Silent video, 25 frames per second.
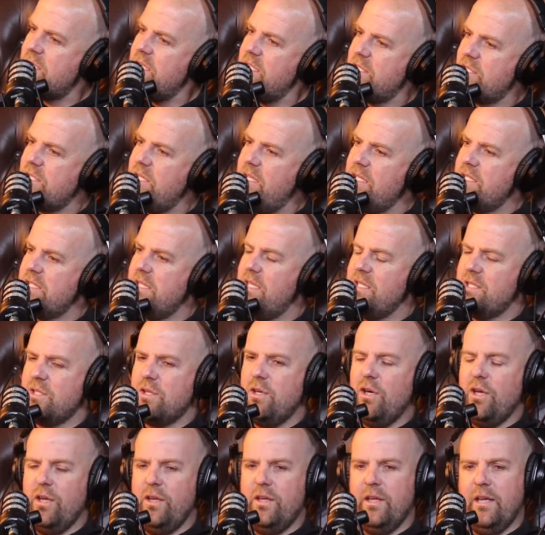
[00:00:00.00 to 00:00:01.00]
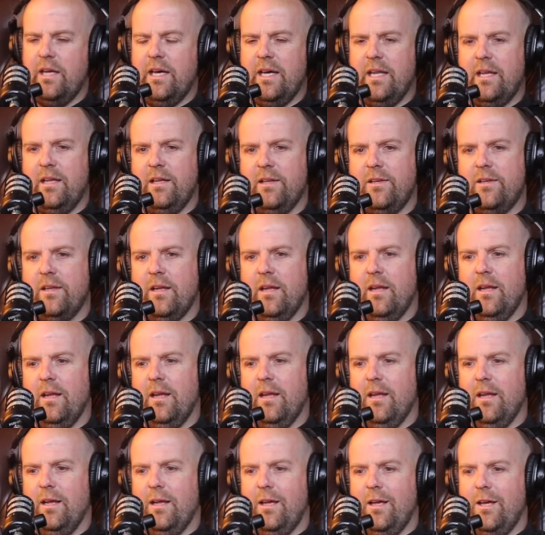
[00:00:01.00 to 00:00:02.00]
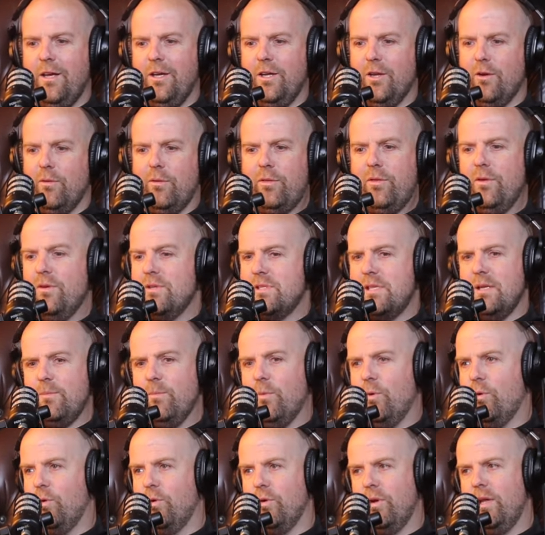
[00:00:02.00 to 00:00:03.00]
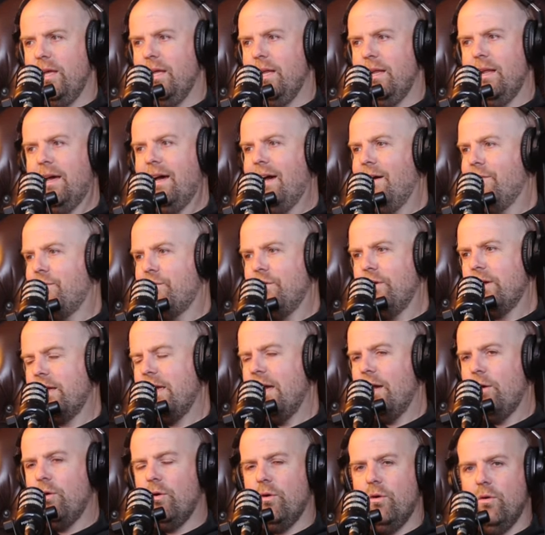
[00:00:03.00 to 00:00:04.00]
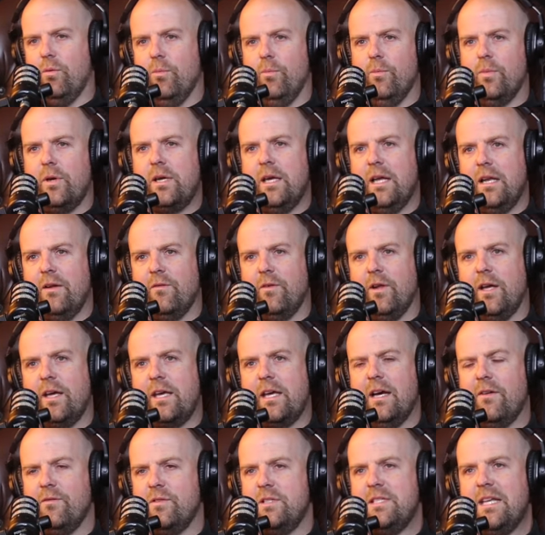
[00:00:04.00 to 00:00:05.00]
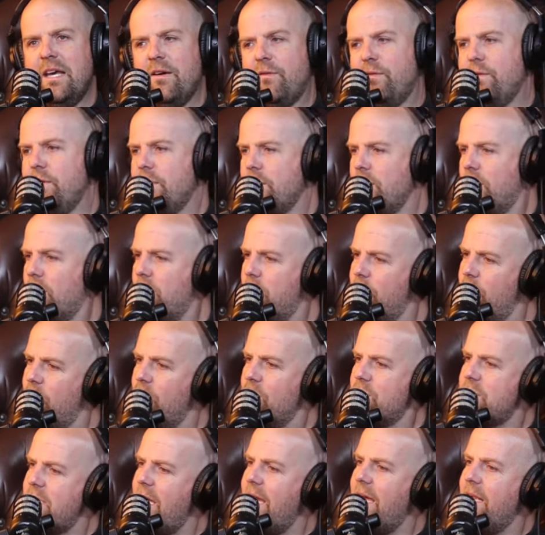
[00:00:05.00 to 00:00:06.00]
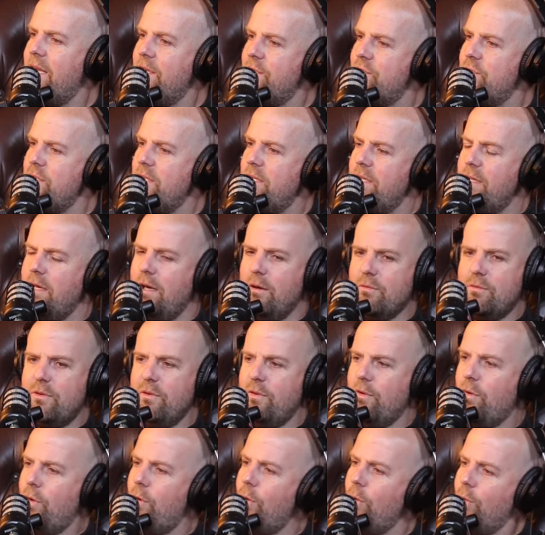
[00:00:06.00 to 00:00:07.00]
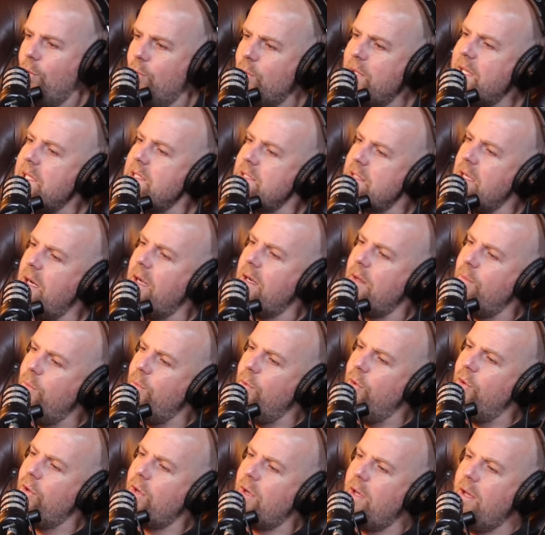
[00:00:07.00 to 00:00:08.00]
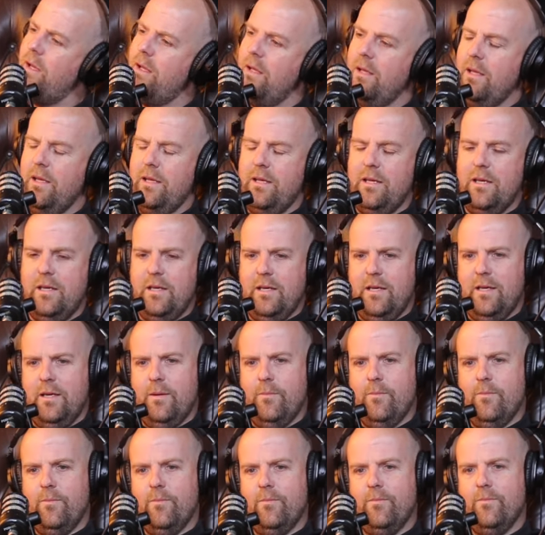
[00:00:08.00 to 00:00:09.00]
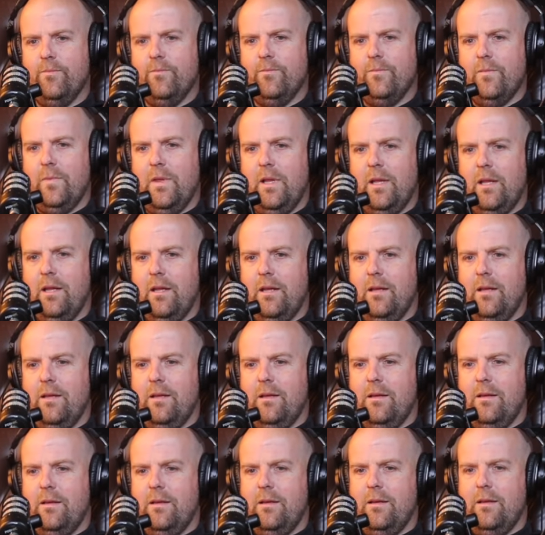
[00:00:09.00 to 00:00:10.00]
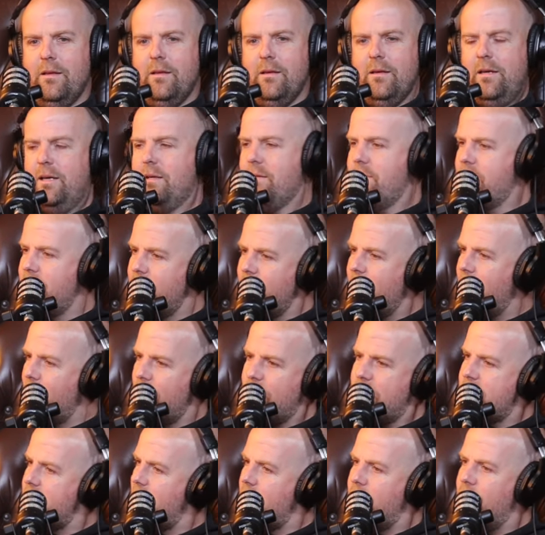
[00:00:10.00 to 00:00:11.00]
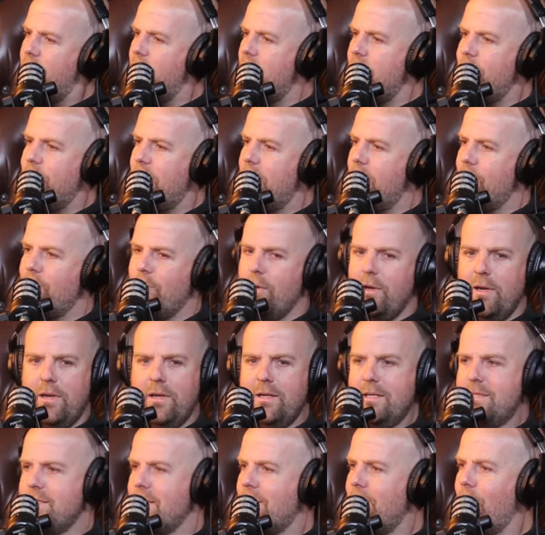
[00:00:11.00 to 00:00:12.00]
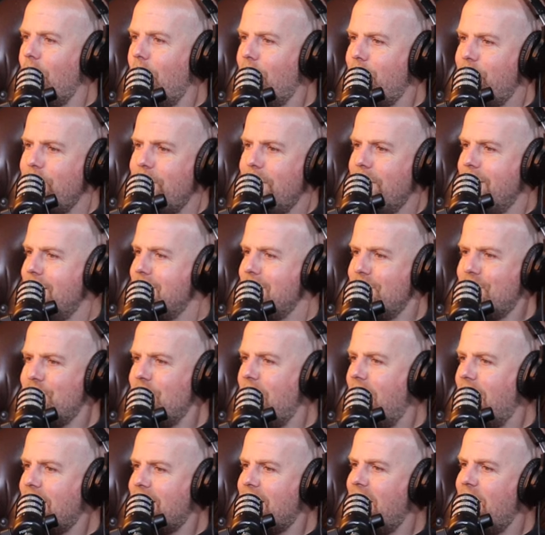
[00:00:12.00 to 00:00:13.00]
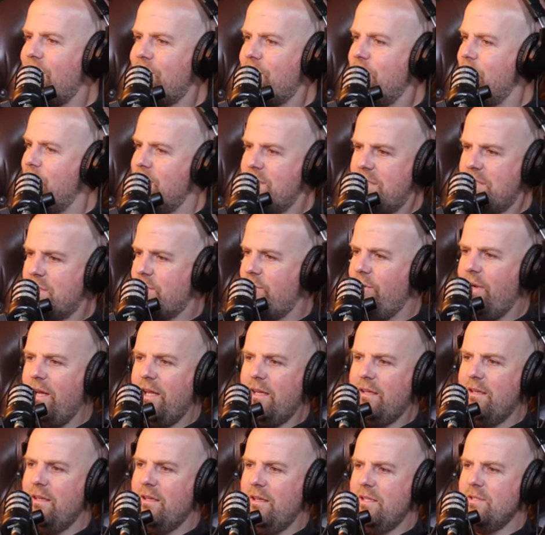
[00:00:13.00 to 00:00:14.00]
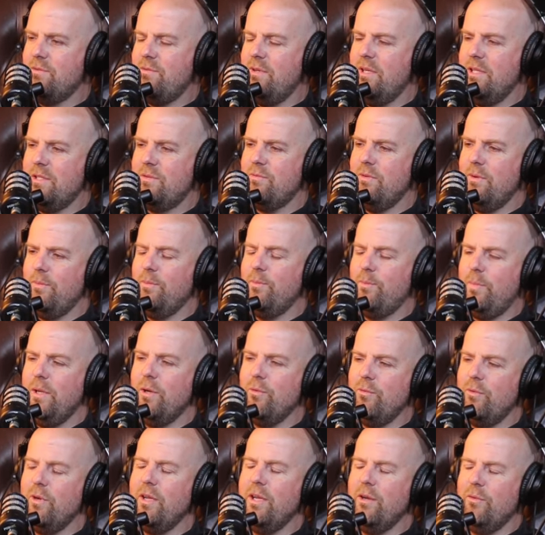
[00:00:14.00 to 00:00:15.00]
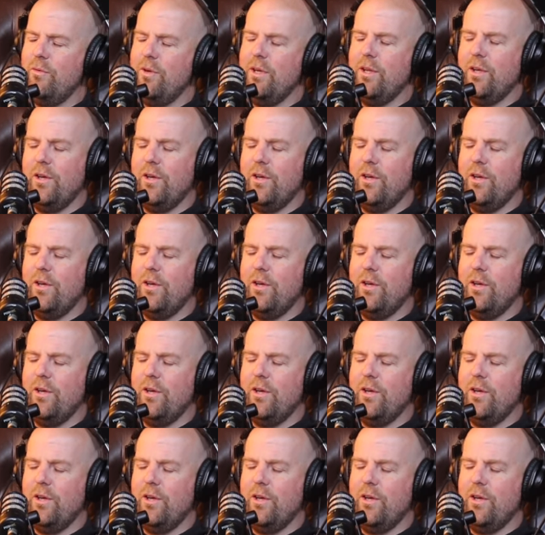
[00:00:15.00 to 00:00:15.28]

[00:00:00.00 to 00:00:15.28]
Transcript: it's, it's, it's good and you know, Thursday morning after I get home, kind of like I've definitely got the most energy out of the whole week starting work. Mm. Um, and you know, it's a thirty-minute run, and it's a coffee, and it's yeah. a chat afterwards. It's great. It's really, it's, it's really, been really, really